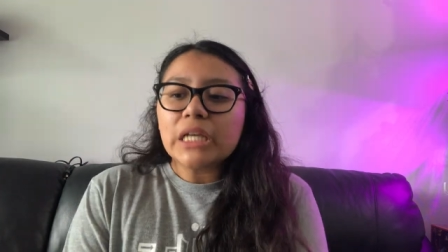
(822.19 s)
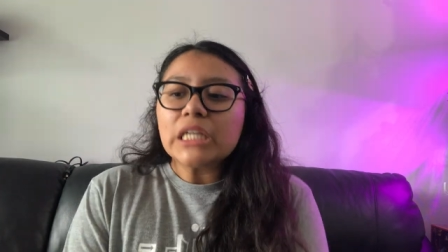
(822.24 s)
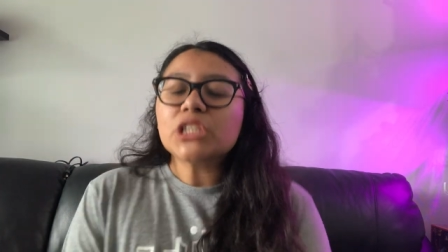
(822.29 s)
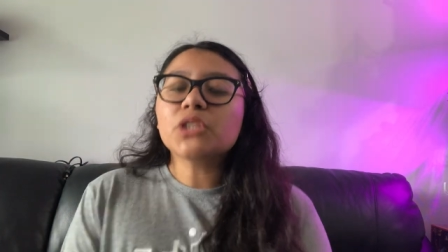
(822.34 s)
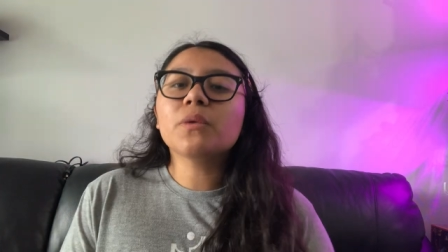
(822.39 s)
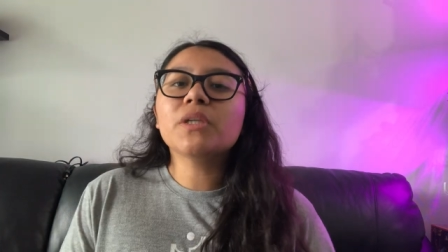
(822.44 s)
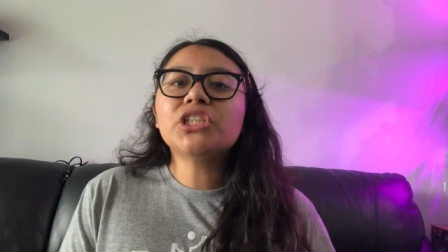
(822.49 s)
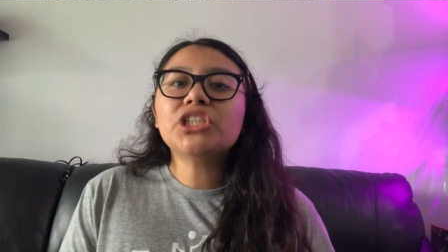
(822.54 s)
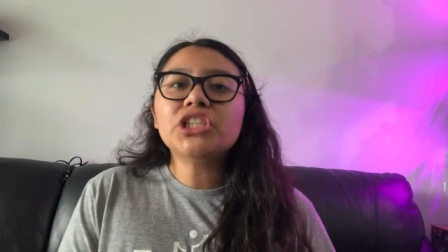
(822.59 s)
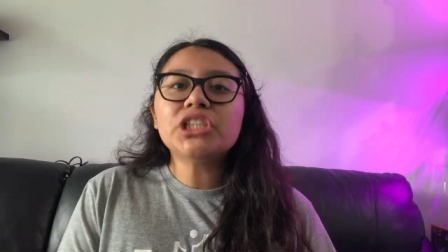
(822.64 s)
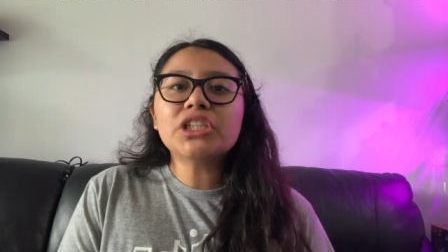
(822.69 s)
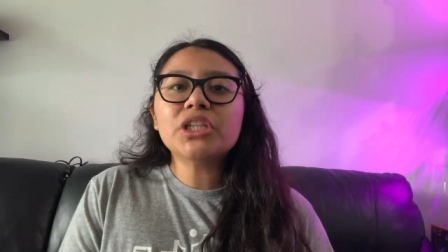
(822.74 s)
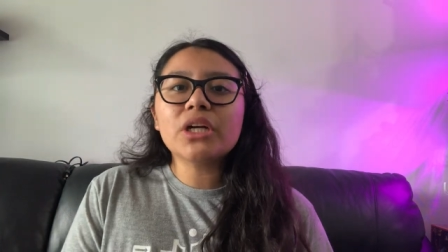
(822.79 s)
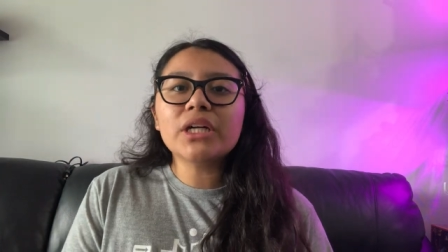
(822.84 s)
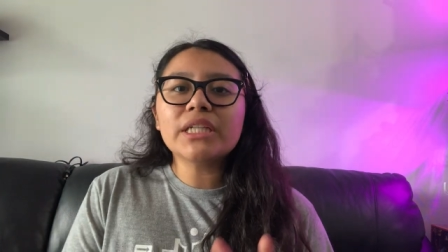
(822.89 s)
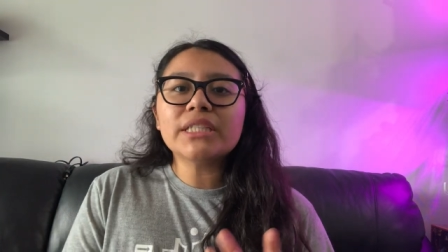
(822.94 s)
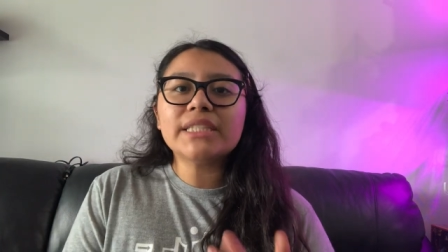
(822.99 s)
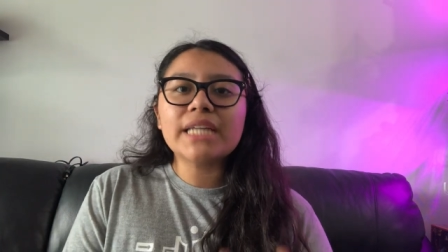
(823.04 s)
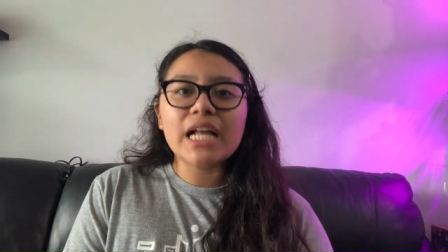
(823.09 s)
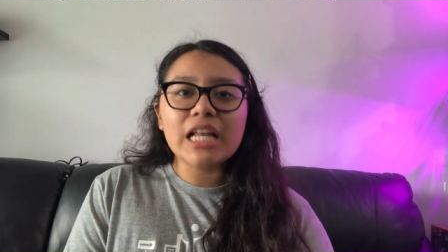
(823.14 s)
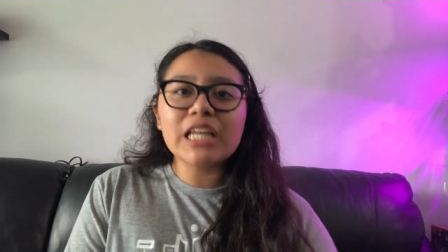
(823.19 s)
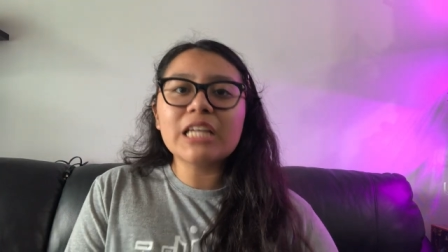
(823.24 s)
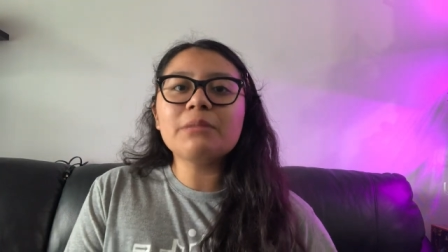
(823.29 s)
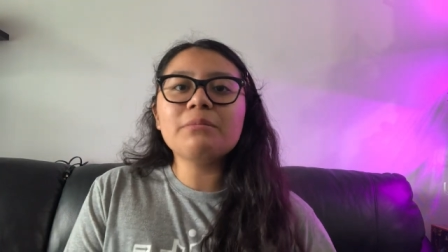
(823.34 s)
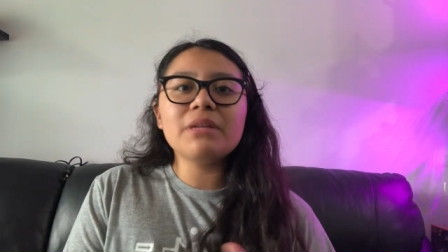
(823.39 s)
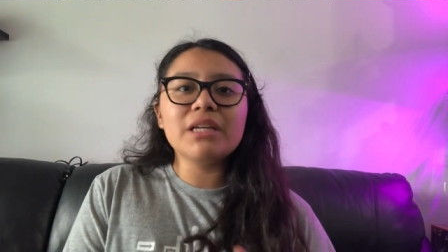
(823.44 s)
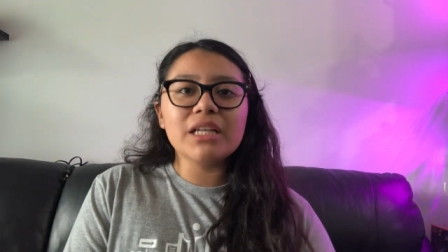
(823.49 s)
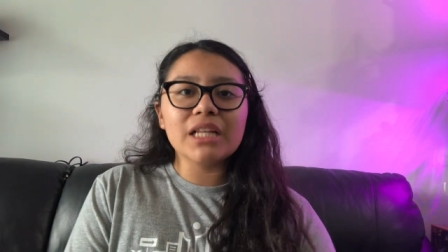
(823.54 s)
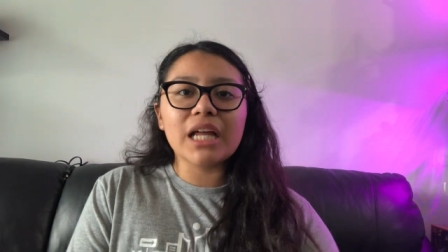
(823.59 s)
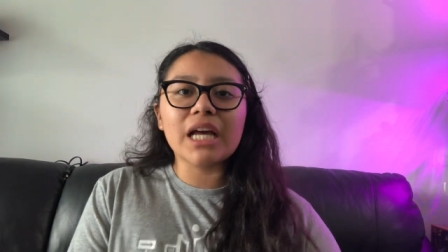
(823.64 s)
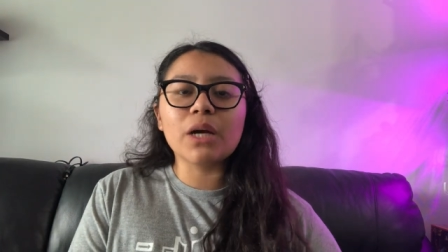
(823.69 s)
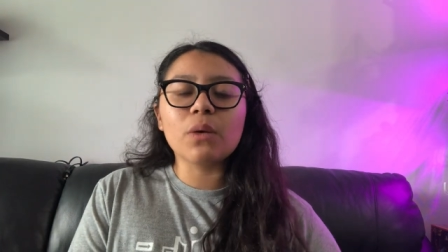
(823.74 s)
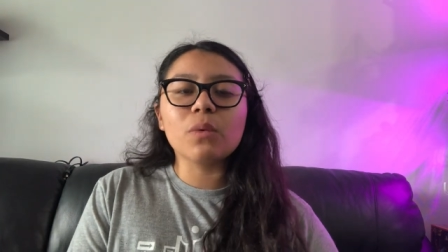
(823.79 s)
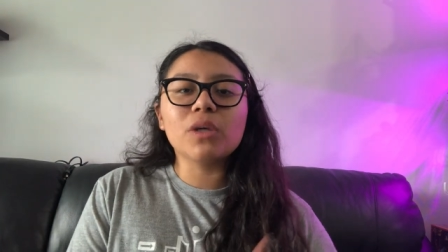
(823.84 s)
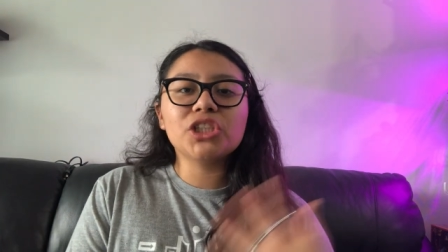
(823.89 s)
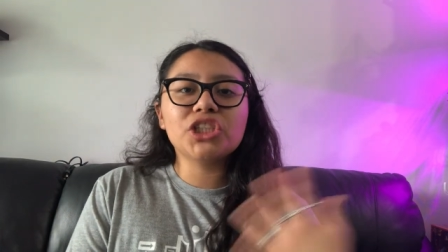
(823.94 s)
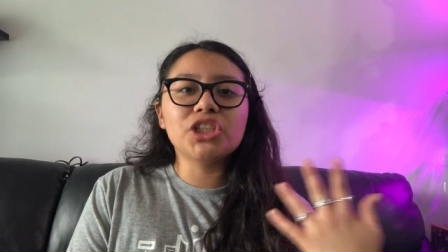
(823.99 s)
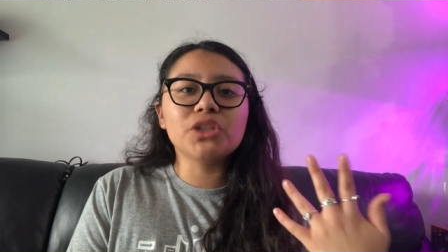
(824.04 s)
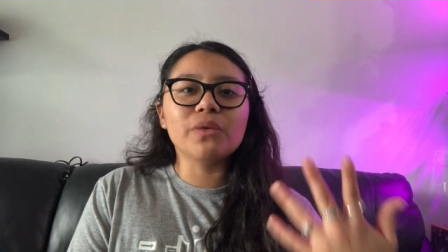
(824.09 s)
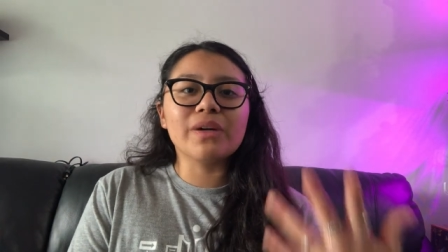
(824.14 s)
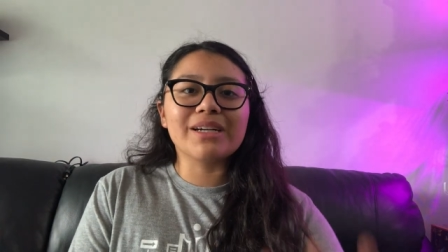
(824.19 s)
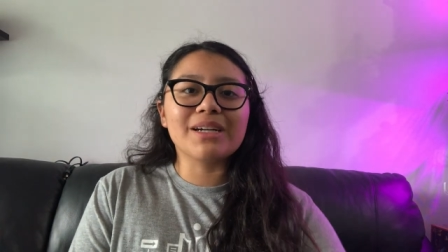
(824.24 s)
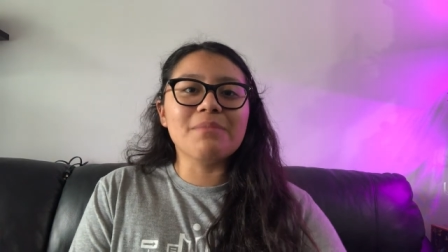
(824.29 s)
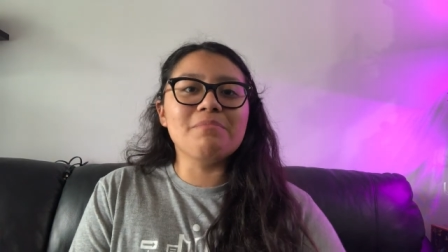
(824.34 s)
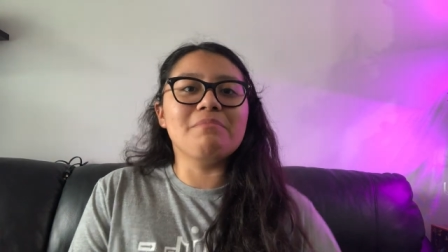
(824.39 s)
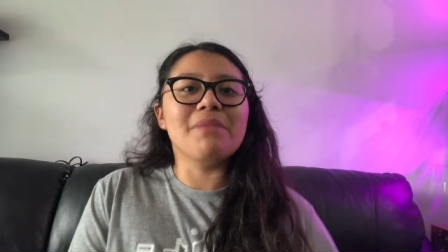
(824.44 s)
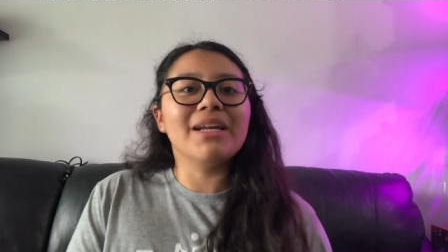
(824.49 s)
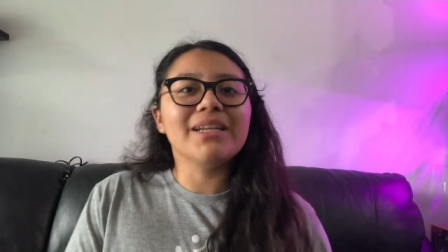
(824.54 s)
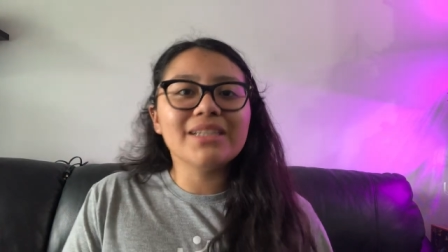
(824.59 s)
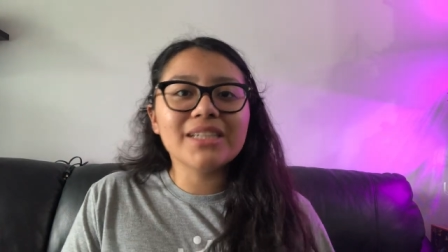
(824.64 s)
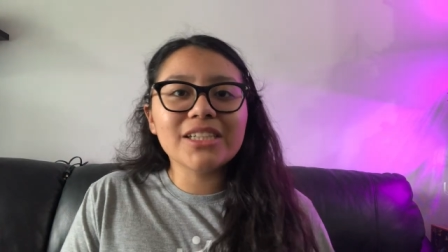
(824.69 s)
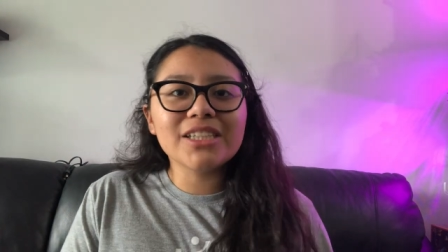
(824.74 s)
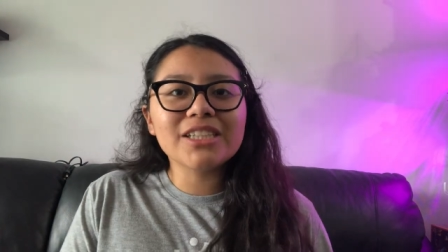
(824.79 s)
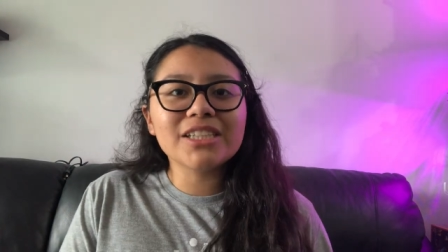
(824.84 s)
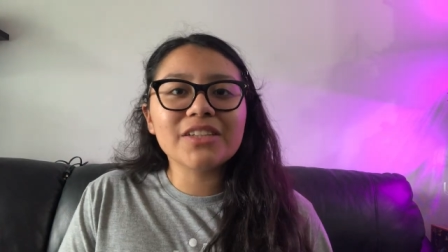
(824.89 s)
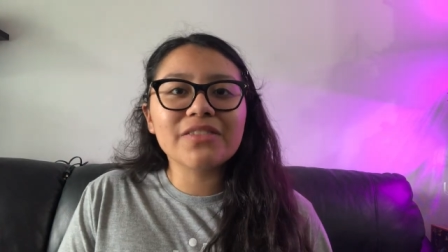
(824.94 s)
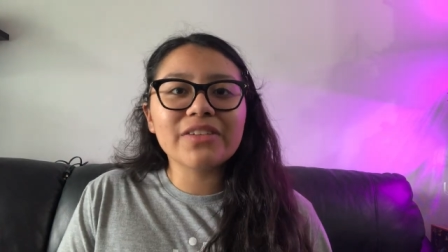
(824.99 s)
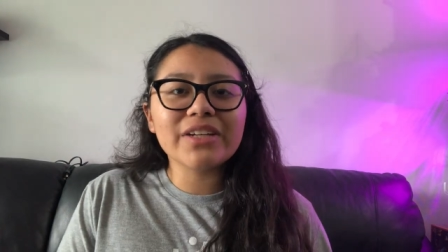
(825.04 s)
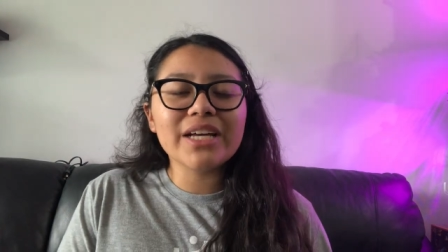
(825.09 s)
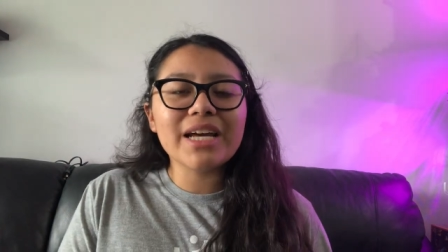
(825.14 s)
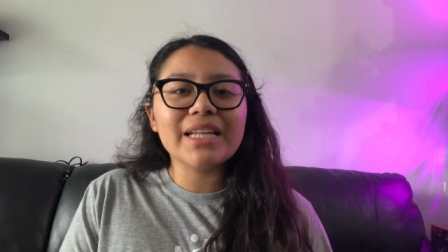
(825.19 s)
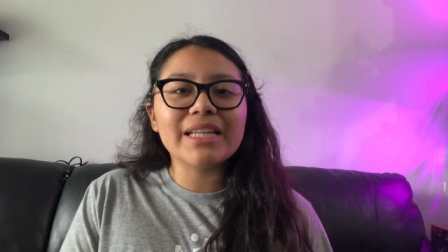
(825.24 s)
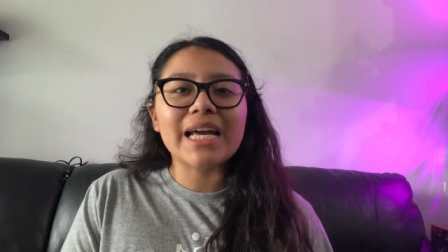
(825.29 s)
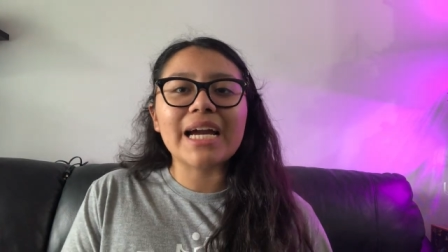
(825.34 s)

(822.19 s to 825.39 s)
So when she started telling me like what she recommended and stuff like that,